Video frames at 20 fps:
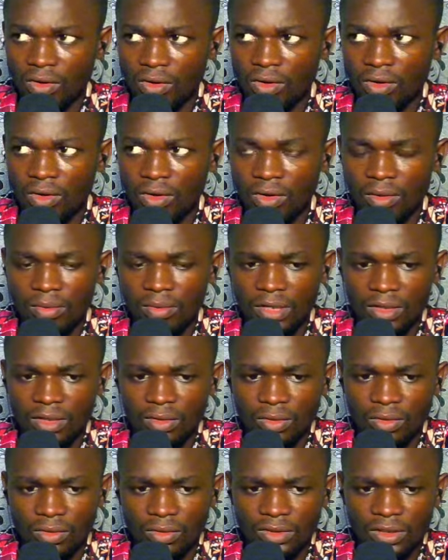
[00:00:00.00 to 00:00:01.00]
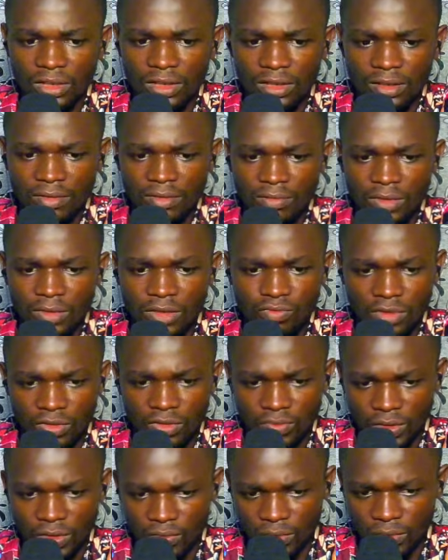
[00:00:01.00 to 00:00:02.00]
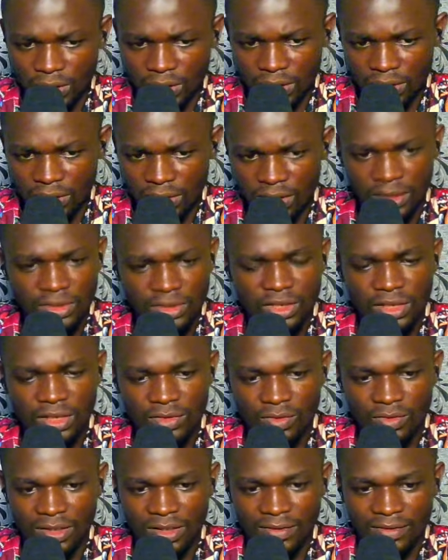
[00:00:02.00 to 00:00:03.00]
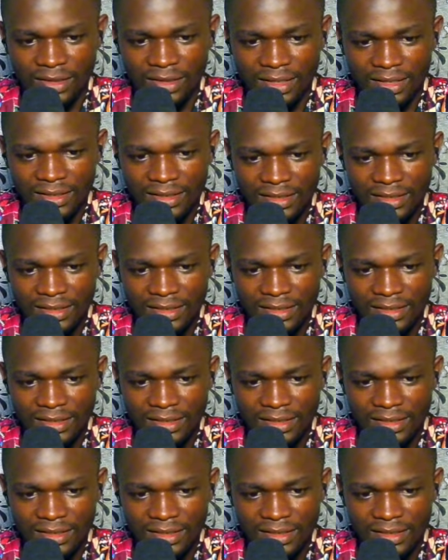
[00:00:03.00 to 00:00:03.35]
opponent goes here. Wait. Let's try to calculate.